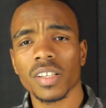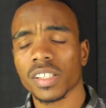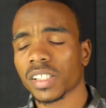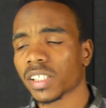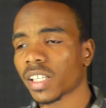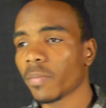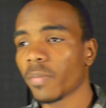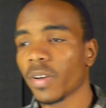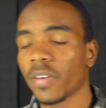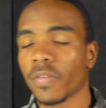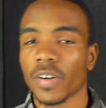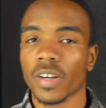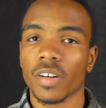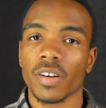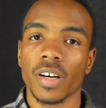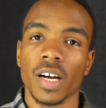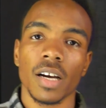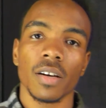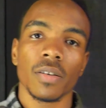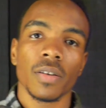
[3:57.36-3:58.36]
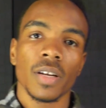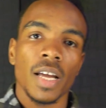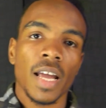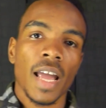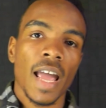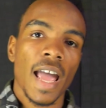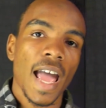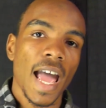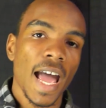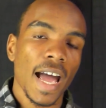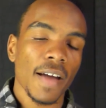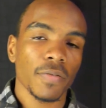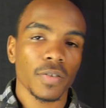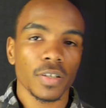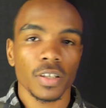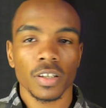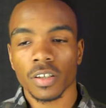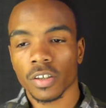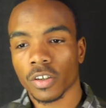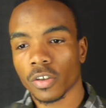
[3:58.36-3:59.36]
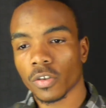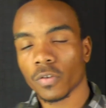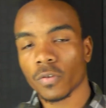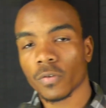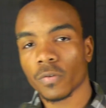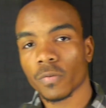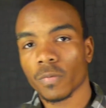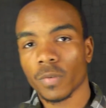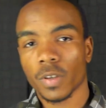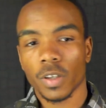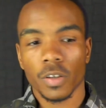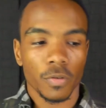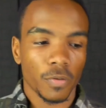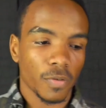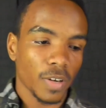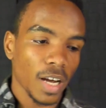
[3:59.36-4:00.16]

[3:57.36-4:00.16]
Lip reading: this can be figured out after you've